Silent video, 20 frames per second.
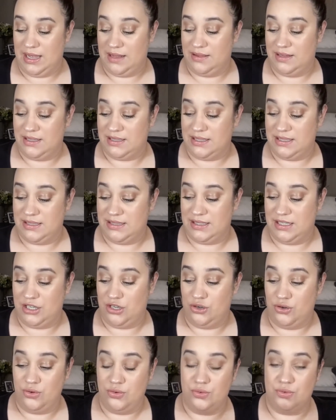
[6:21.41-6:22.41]
and this is
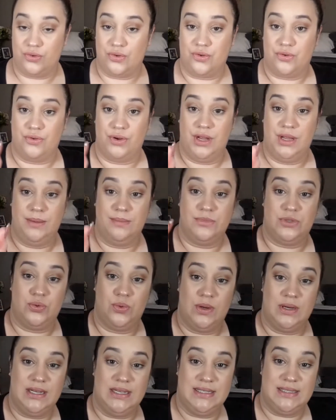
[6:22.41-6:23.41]
in Nude Cream
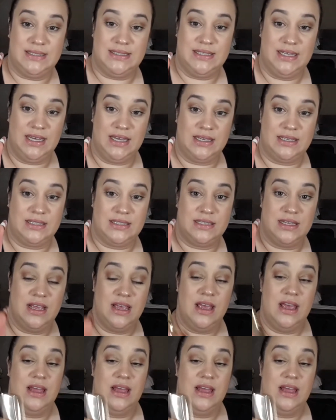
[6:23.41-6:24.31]
26.